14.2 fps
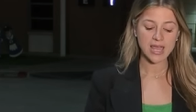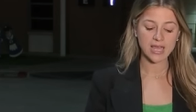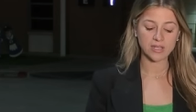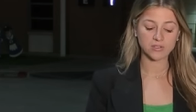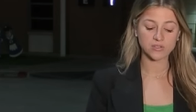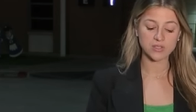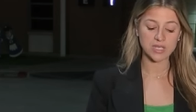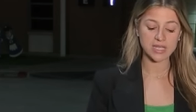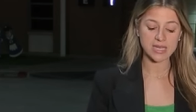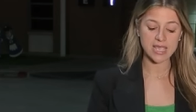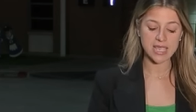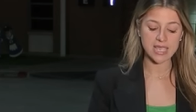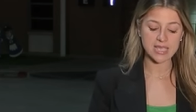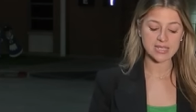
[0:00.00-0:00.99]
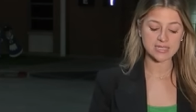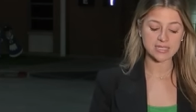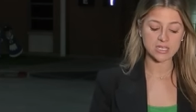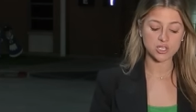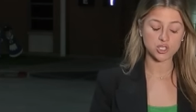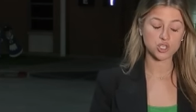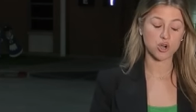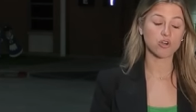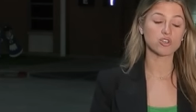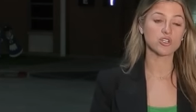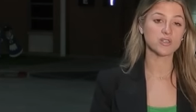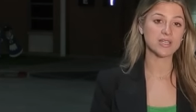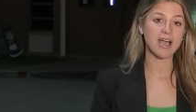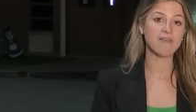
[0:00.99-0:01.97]
Hilton is
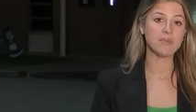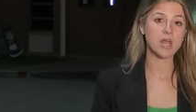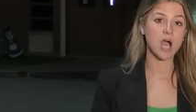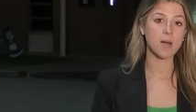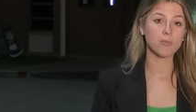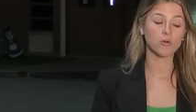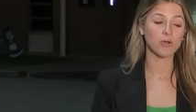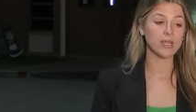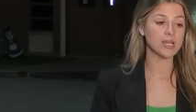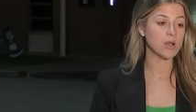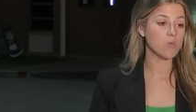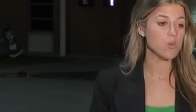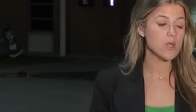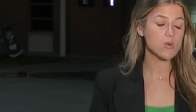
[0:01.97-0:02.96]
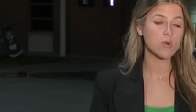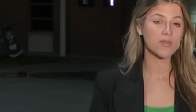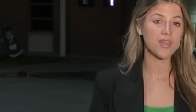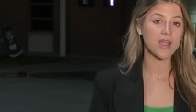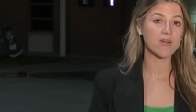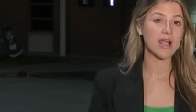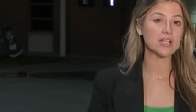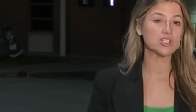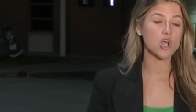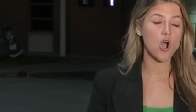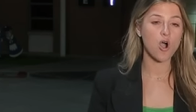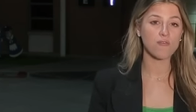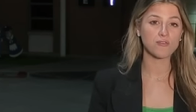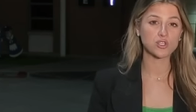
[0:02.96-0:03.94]
charges have been upgraded, and we were there as
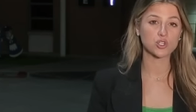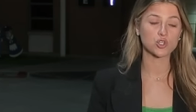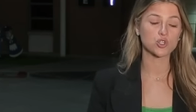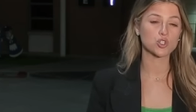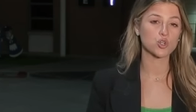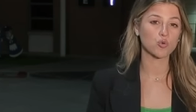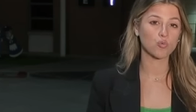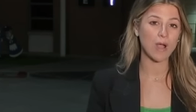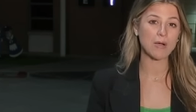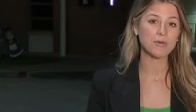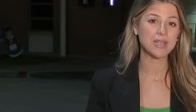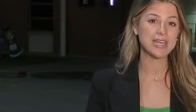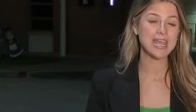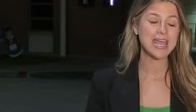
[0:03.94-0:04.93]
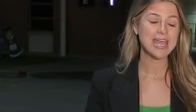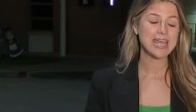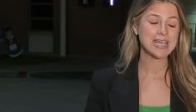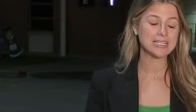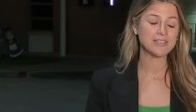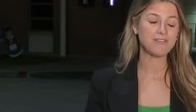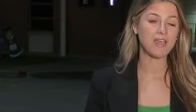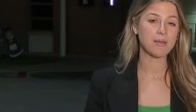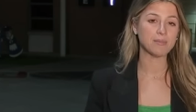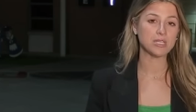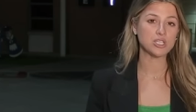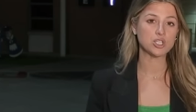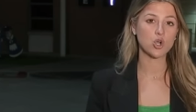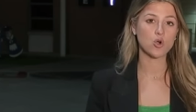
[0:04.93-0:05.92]
officers surrounded his
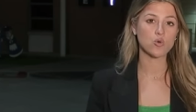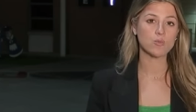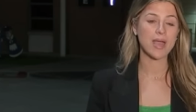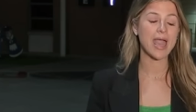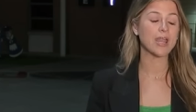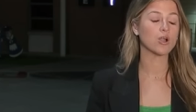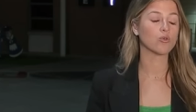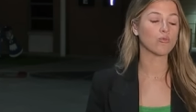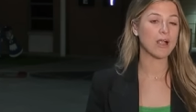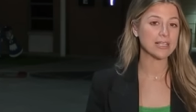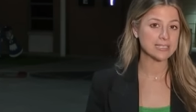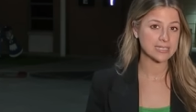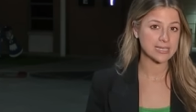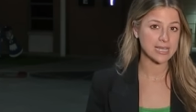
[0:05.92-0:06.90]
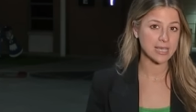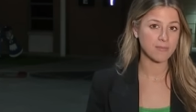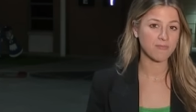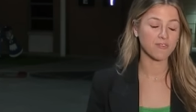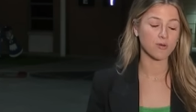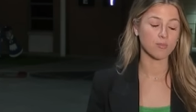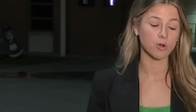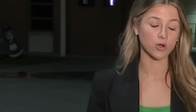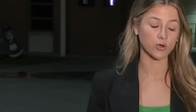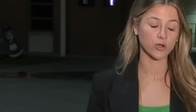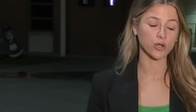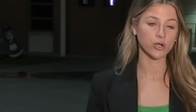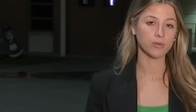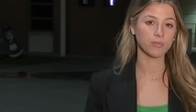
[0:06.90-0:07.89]
family's home and arrested him for
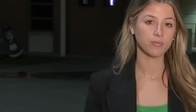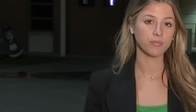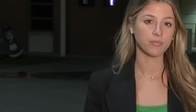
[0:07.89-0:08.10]
murder.